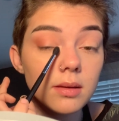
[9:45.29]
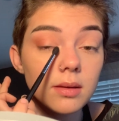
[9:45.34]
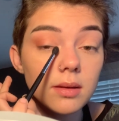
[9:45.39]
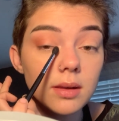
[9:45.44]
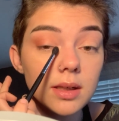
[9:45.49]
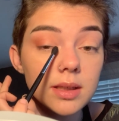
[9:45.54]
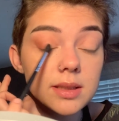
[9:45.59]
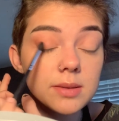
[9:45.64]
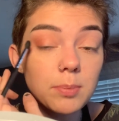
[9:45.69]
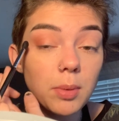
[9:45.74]

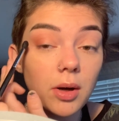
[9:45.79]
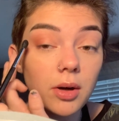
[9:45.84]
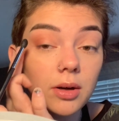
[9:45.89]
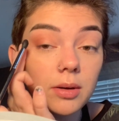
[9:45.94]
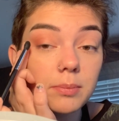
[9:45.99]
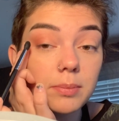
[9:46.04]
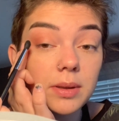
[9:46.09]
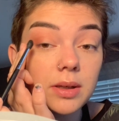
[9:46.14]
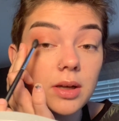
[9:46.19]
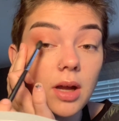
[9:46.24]
this
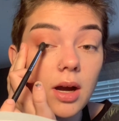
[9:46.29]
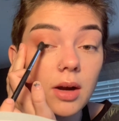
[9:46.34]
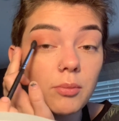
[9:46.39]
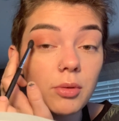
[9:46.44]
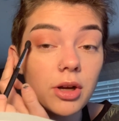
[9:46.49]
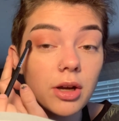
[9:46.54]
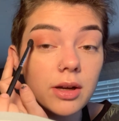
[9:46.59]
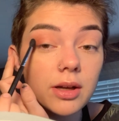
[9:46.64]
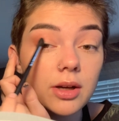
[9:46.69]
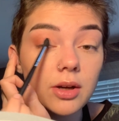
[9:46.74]
part, but we're
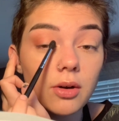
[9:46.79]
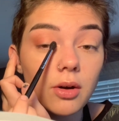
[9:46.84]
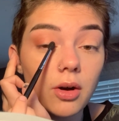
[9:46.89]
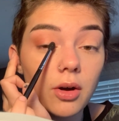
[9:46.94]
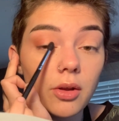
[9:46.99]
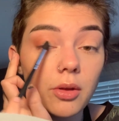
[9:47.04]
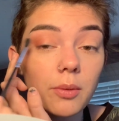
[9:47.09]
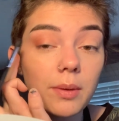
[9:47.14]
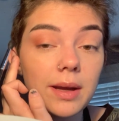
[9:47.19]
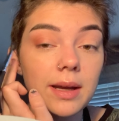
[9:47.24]
not gonna go
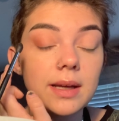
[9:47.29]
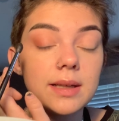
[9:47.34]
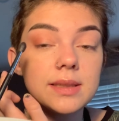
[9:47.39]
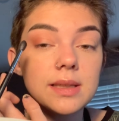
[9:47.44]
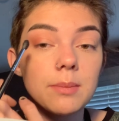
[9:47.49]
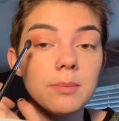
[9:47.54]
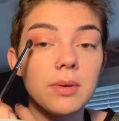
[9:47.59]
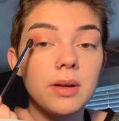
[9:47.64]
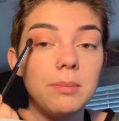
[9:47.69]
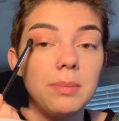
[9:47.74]
all the way because
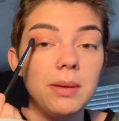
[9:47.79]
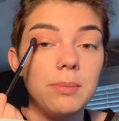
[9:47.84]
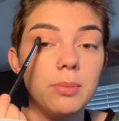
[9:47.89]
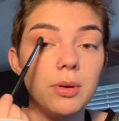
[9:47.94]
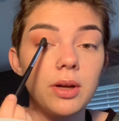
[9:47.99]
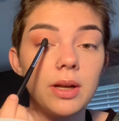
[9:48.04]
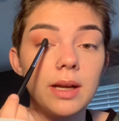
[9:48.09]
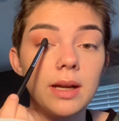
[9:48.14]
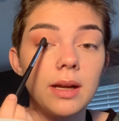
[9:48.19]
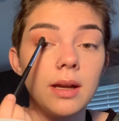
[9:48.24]
I'm gonna be
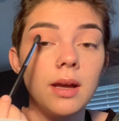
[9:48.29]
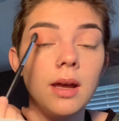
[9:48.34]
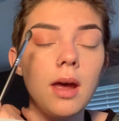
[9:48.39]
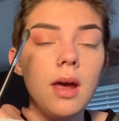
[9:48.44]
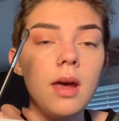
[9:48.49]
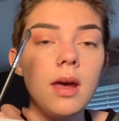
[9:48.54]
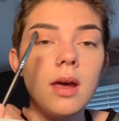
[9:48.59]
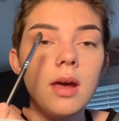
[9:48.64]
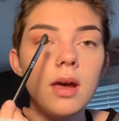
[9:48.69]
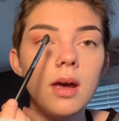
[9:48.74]
putting
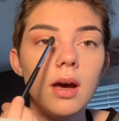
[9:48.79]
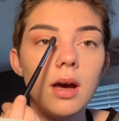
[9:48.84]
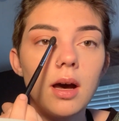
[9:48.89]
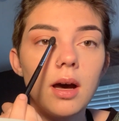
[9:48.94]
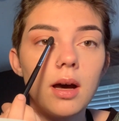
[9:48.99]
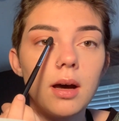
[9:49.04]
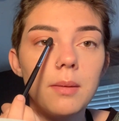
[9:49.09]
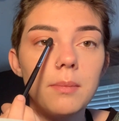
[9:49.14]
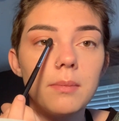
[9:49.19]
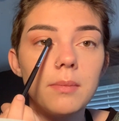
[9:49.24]

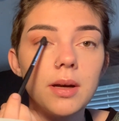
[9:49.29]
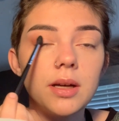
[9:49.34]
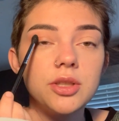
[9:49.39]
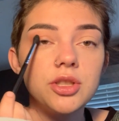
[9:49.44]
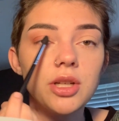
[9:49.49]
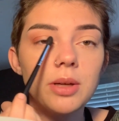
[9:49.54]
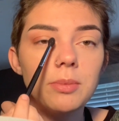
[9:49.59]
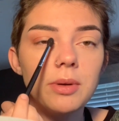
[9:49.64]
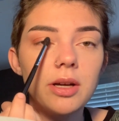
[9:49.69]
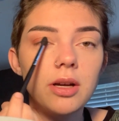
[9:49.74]
a
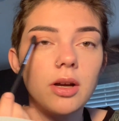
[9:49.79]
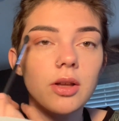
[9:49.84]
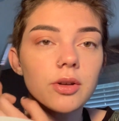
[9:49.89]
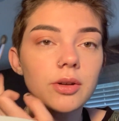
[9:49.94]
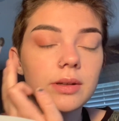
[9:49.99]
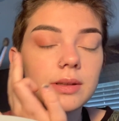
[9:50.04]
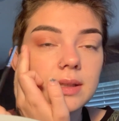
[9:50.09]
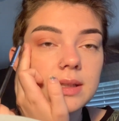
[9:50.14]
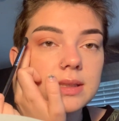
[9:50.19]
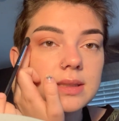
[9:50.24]
shimmery color
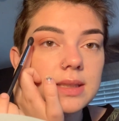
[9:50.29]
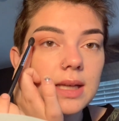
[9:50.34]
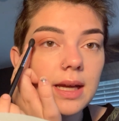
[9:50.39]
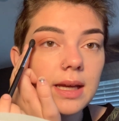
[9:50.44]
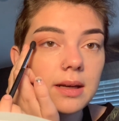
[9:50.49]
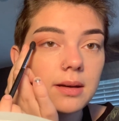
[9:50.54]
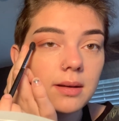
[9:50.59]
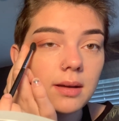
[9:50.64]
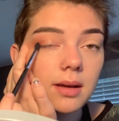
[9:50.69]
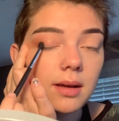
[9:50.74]
on this
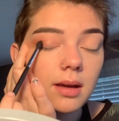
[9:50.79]
side.